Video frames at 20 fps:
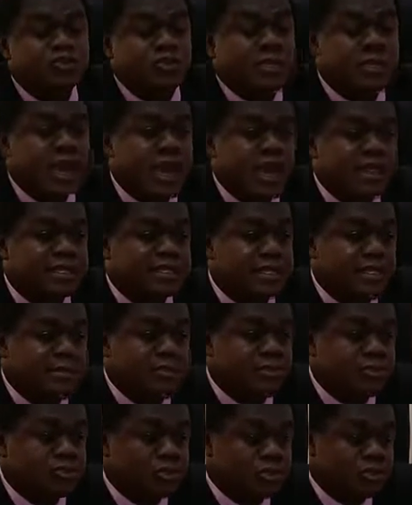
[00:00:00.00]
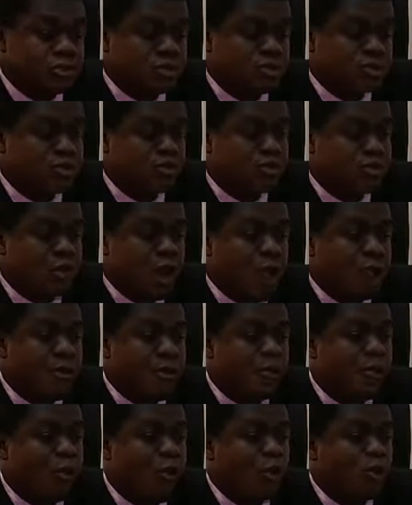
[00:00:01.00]
today I tabled also a
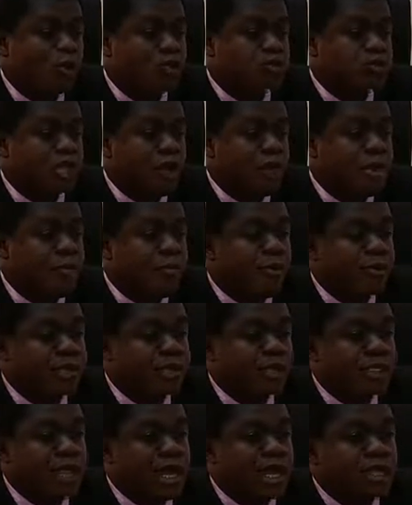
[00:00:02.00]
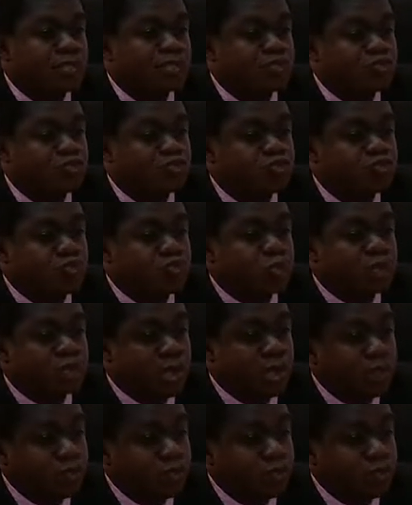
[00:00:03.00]
report that has to do with water